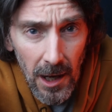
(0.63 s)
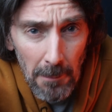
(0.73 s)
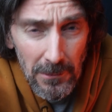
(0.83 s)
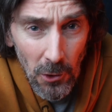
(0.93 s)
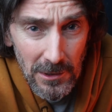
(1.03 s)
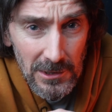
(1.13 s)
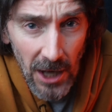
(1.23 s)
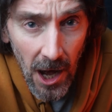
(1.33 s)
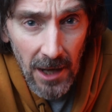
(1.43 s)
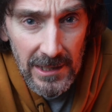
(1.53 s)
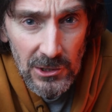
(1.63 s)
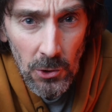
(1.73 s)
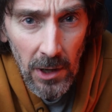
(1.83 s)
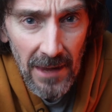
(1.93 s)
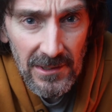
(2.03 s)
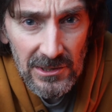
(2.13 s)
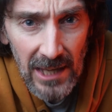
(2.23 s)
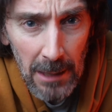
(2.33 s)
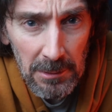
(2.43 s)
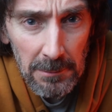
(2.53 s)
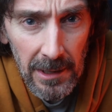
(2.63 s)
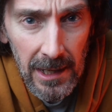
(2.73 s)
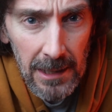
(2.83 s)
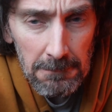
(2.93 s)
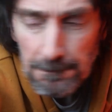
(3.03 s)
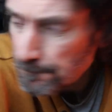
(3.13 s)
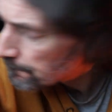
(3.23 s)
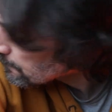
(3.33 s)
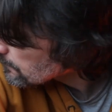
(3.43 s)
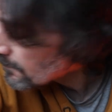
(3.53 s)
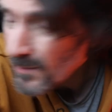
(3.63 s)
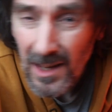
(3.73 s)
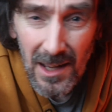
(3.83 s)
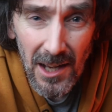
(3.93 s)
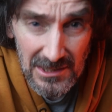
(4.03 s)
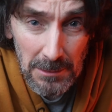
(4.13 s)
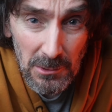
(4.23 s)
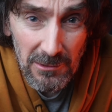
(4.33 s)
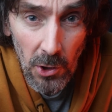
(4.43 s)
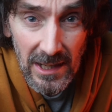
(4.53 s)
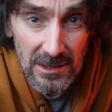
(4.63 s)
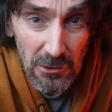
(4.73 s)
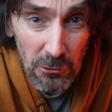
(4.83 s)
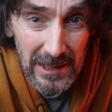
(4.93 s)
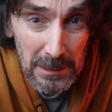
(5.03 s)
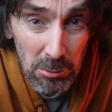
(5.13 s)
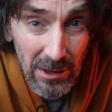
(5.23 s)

I'm not entirely sure how this has happened, but I seem to have got into 3D